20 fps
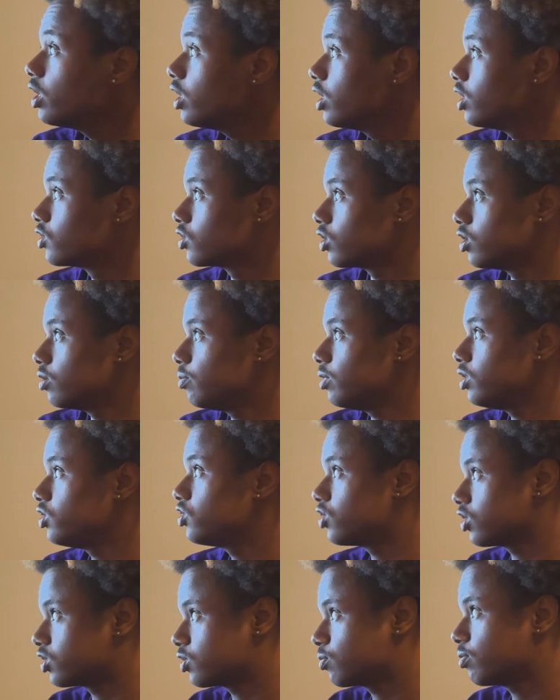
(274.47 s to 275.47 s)
is going to be
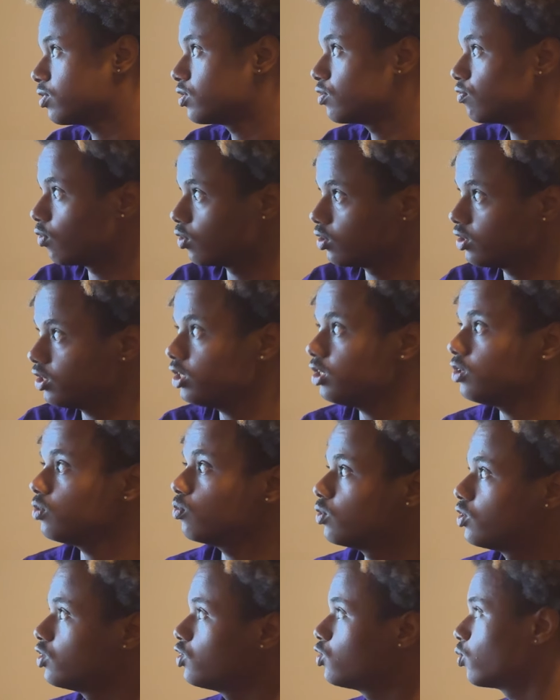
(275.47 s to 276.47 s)
6 plus 14,
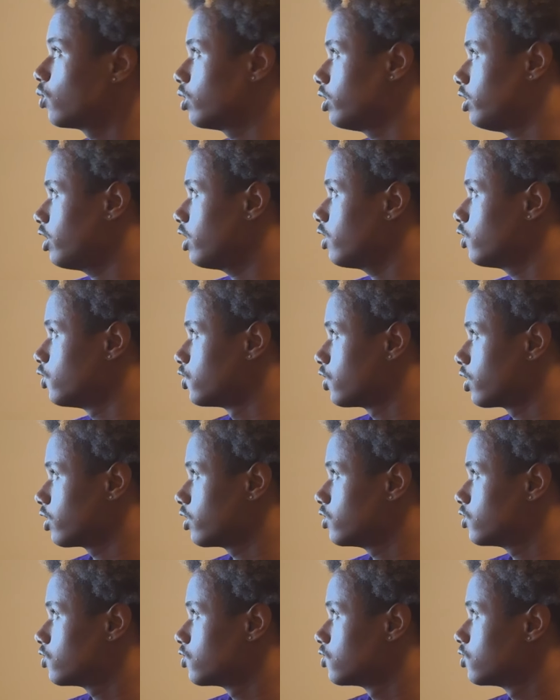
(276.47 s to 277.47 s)
which is 20
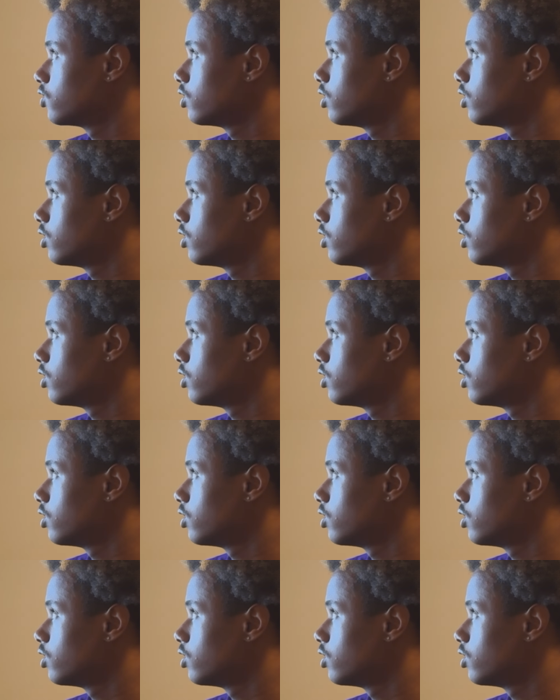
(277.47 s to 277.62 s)
nanoseconds.